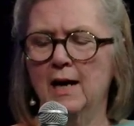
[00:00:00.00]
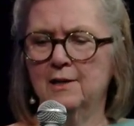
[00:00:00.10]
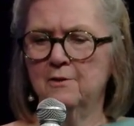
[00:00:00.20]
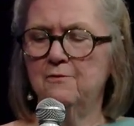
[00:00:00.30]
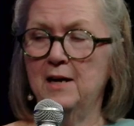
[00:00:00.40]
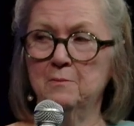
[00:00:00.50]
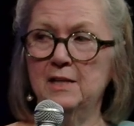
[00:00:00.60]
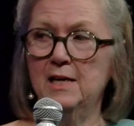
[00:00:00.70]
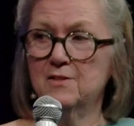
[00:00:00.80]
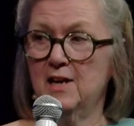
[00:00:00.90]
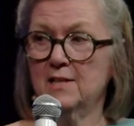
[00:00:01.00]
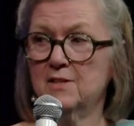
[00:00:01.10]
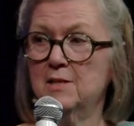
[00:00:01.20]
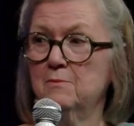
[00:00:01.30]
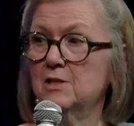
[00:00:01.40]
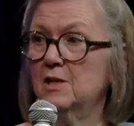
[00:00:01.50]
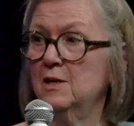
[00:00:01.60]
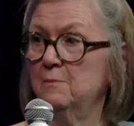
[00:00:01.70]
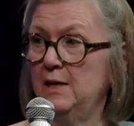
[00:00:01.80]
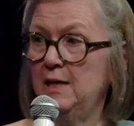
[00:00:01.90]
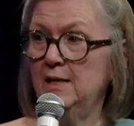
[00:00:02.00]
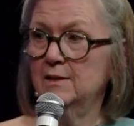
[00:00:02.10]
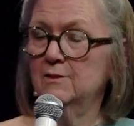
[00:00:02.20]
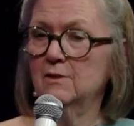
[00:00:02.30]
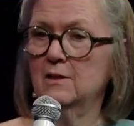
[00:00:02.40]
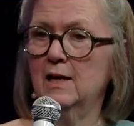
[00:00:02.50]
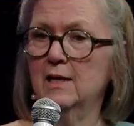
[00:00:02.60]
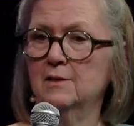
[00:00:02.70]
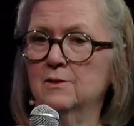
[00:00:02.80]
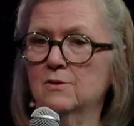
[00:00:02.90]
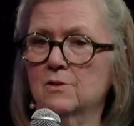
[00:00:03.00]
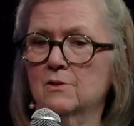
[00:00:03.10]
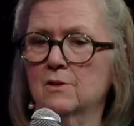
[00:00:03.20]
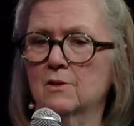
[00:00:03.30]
And the family asked him and